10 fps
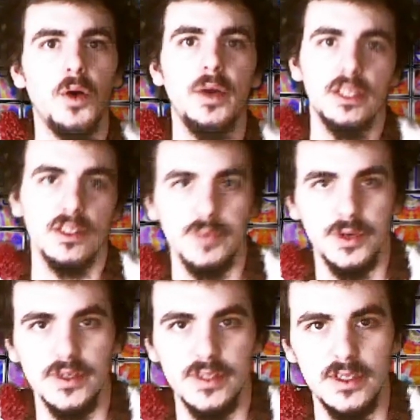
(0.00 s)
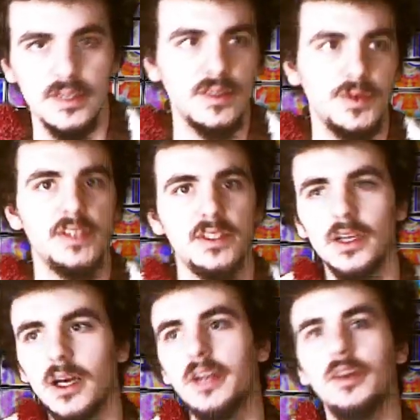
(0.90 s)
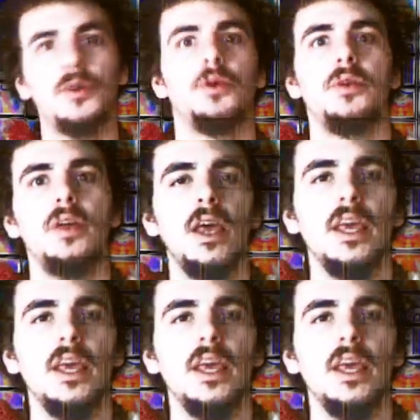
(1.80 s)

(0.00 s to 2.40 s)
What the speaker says: knowing this person, so he's an unknown.